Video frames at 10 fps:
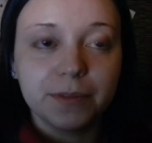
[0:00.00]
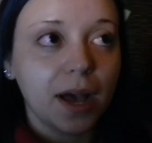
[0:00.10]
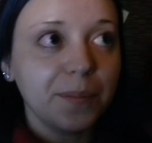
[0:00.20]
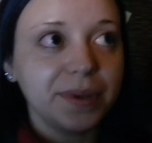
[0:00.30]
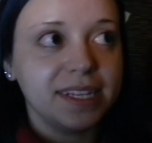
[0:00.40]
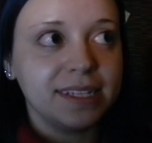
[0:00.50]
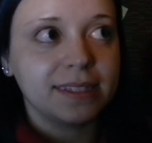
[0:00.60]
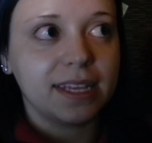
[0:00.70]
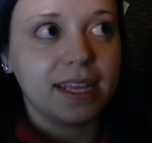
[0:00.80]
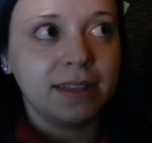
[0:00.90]

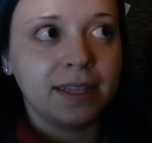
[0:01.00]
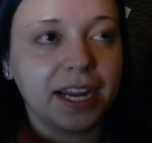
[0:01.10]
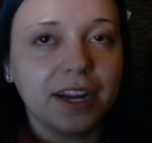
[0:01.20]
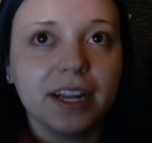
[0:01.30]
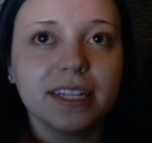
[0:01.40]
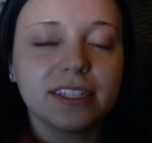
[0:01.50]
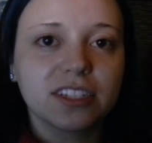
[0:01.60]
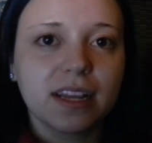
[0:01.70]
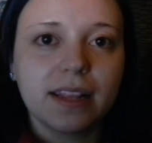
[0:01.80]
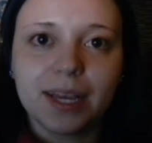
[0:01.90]
companies in there, and it's
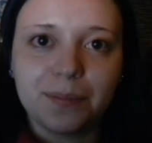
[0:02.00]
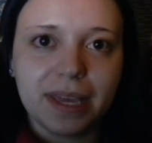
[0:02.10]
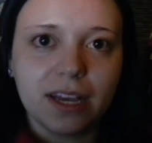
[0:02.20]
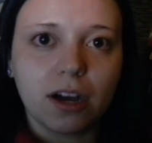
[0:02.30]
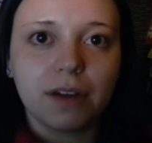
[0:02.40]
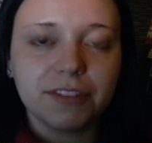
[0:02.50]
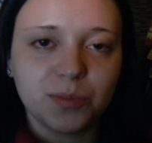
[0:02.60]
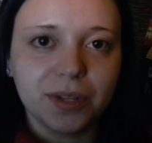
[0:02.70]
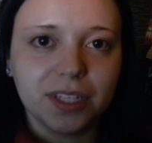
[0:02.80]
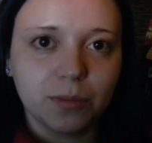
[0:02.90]
just kind of like a big
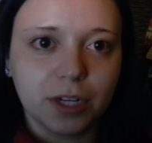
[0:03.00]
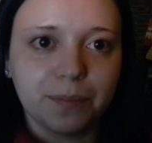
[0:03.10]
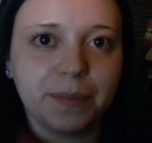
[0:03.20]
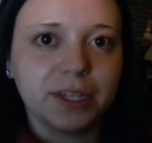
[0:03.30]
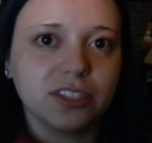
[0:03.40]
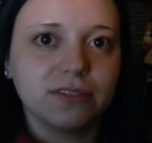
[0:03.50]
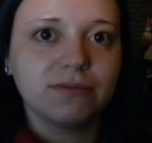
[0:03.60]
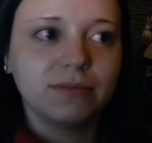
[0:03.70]
office building where a bunch of